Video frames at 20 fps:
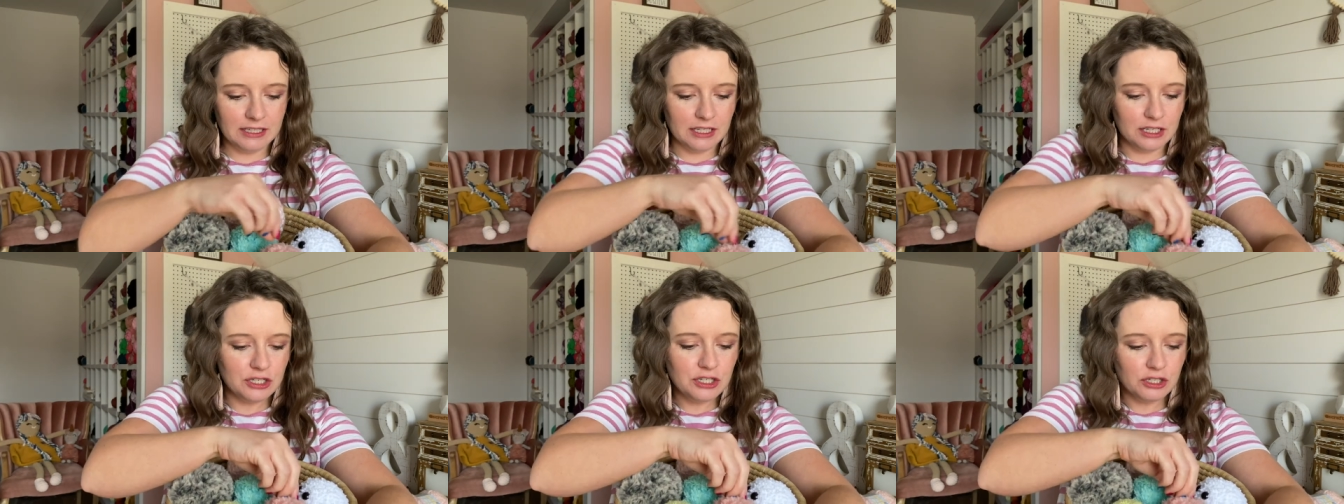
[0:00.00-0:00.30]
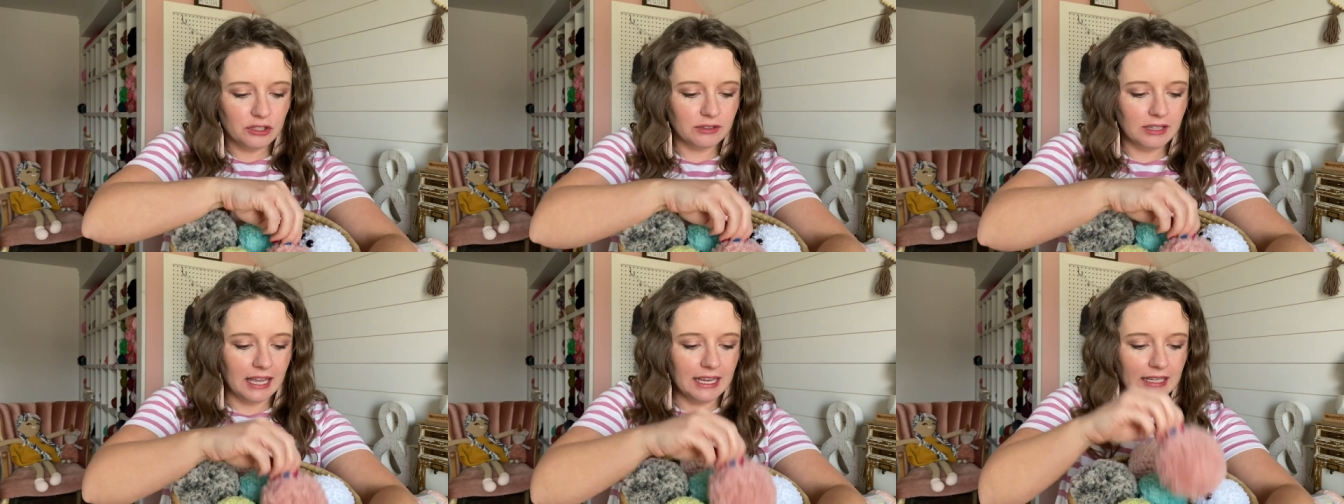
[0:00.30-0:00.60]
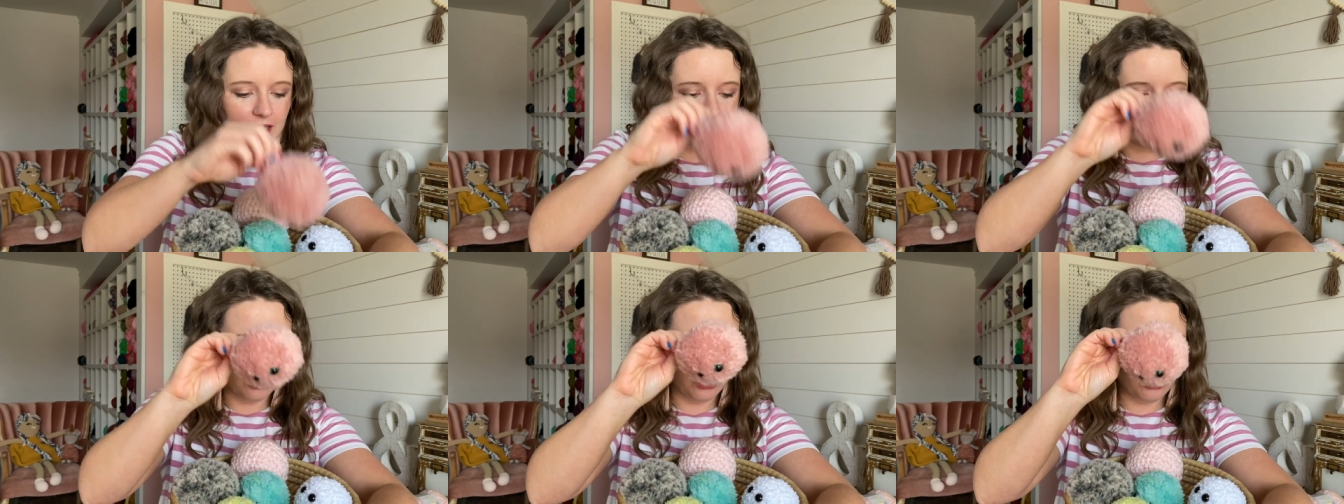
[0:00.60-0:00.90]
Did you
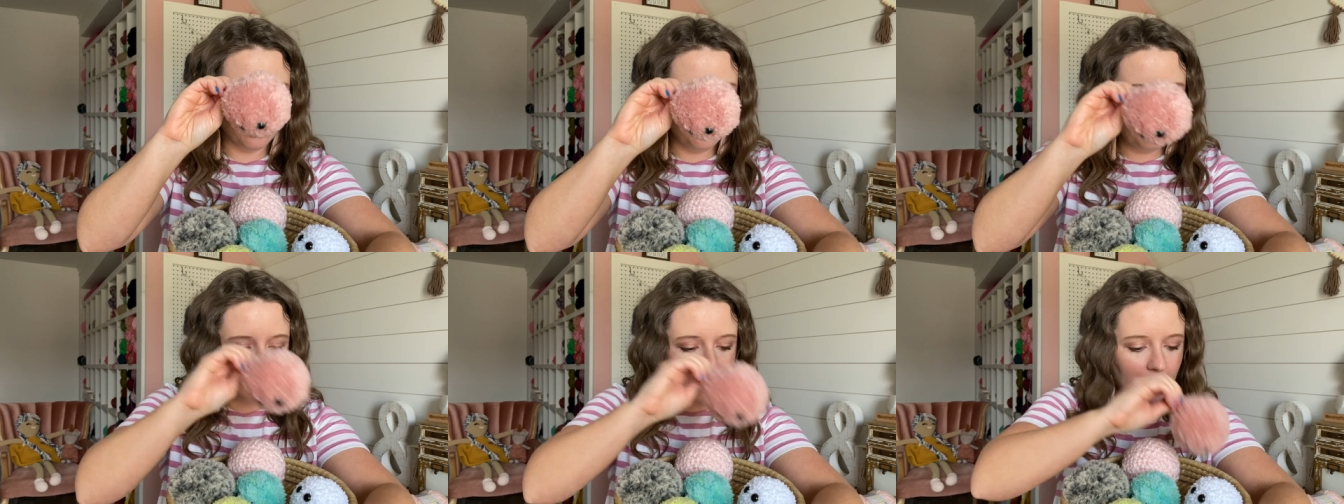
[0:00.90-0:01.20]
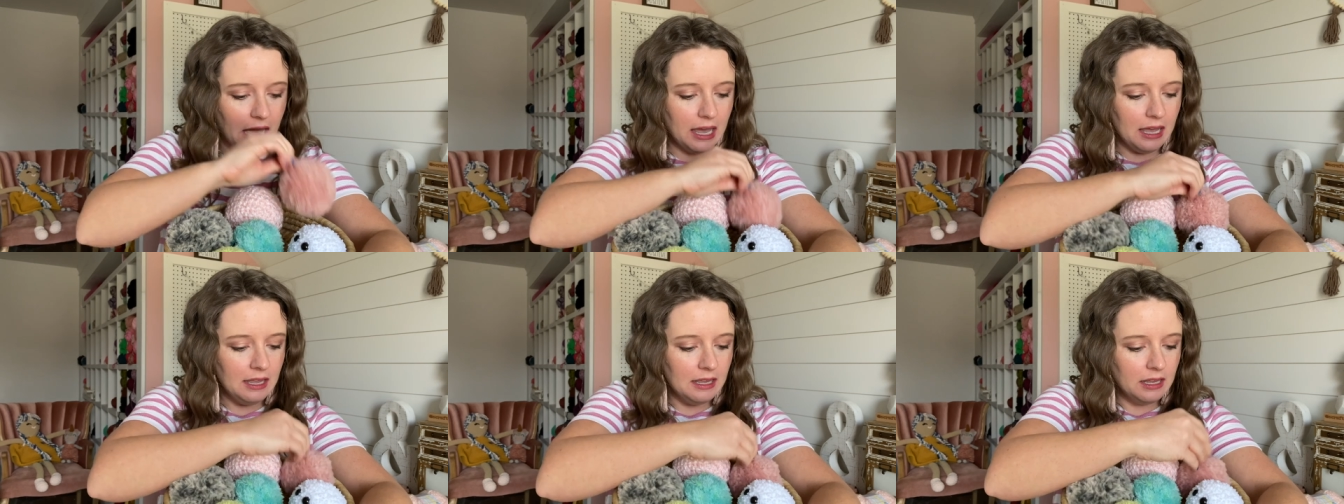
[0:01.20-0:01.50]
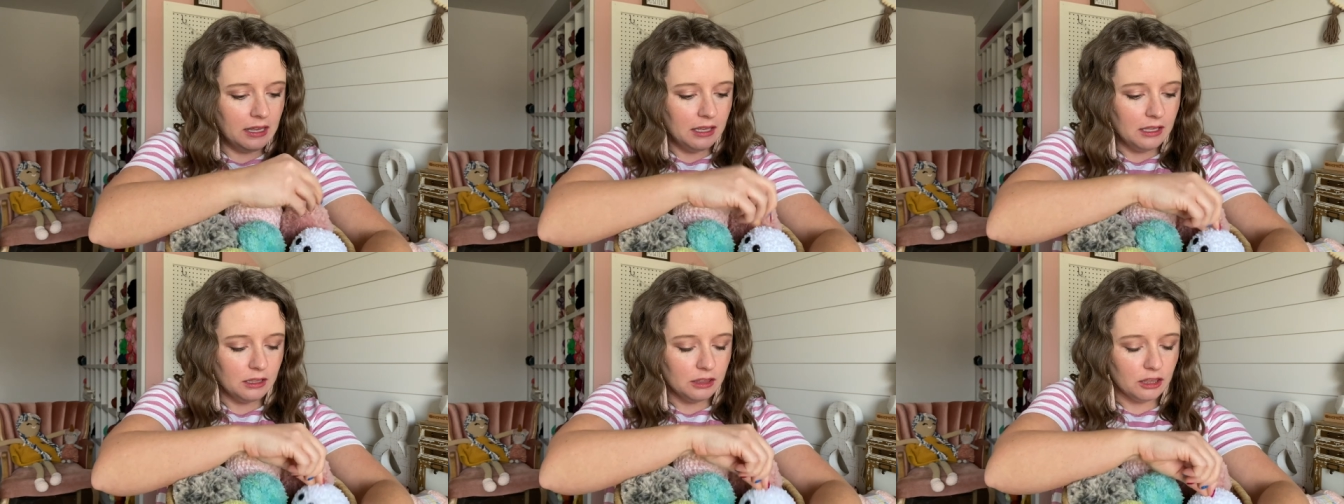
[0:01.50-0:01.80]
like the Hygge,
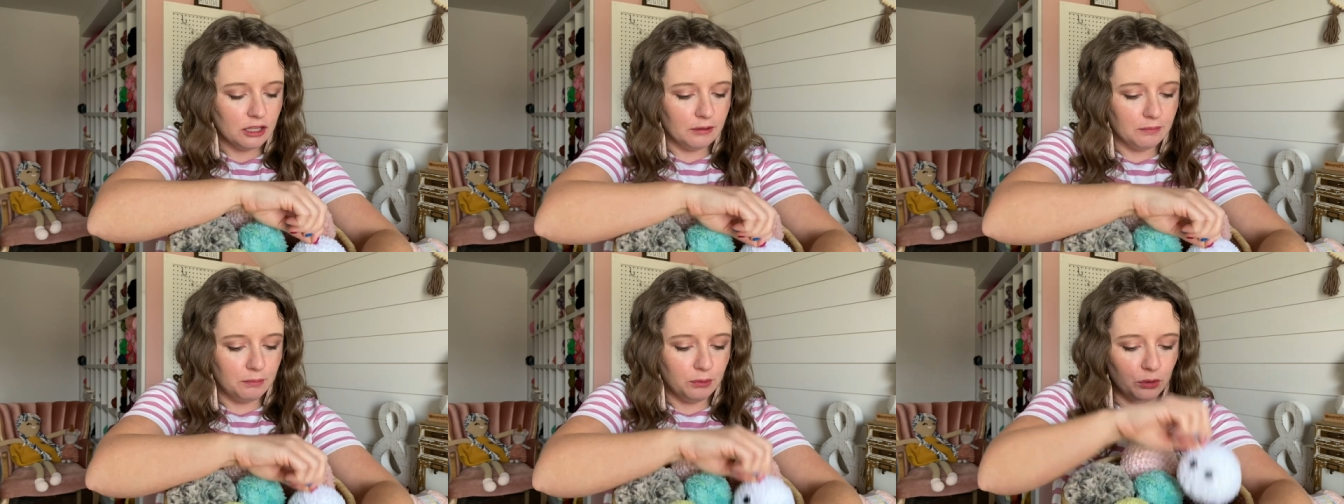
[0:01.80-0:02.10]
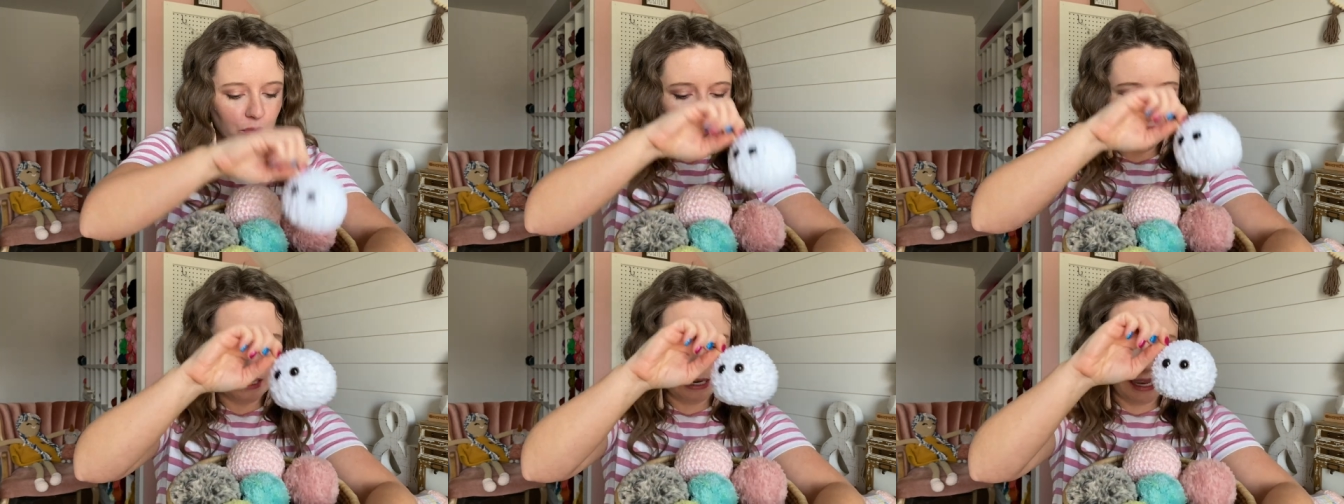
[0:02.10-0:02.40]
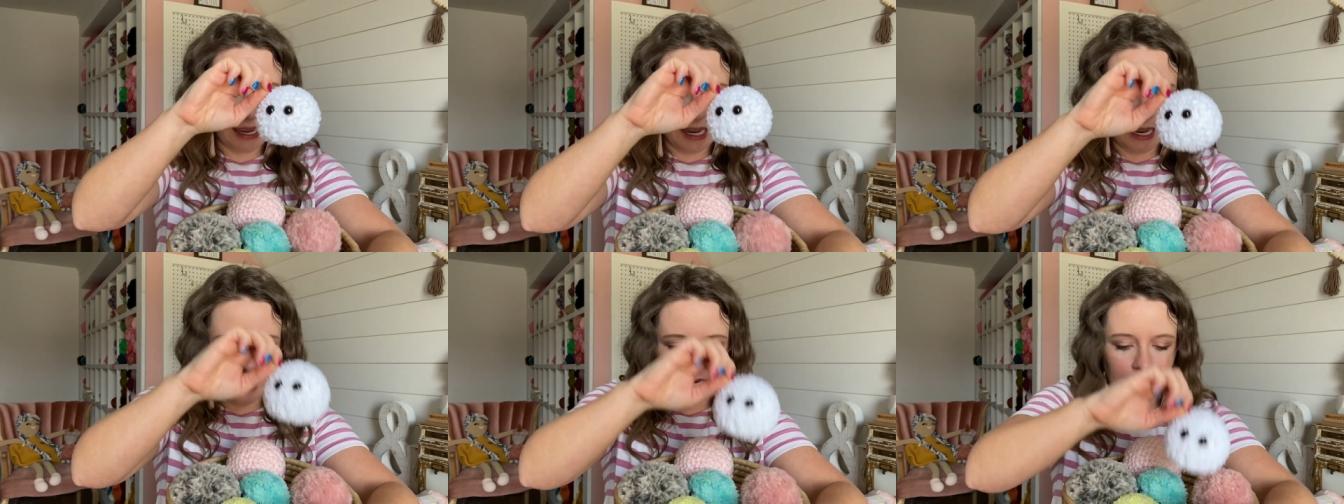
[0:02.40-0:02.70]
the
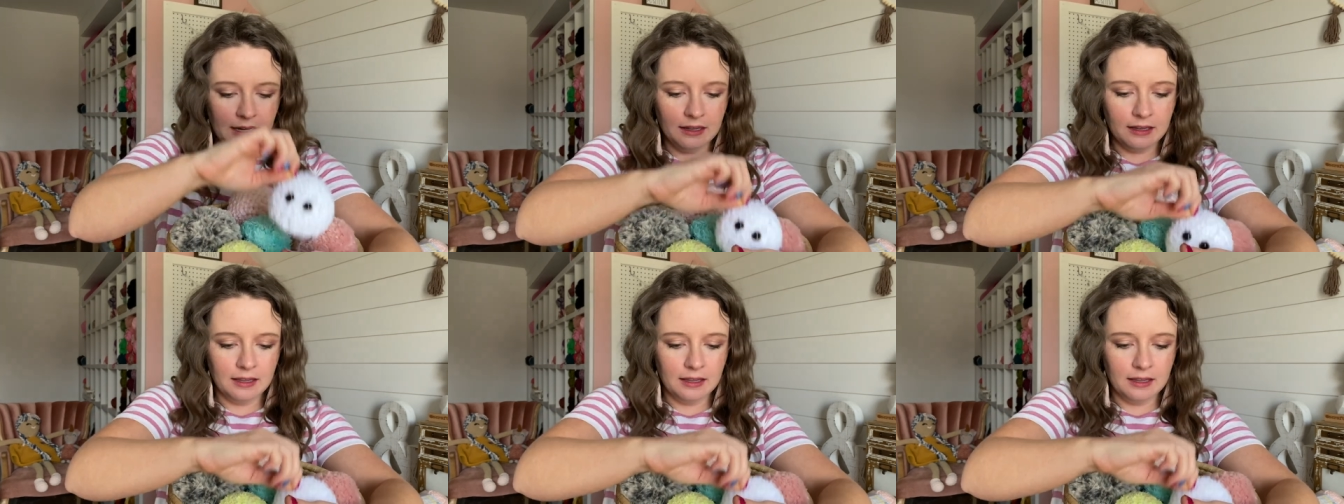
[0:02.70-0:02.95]
boucle,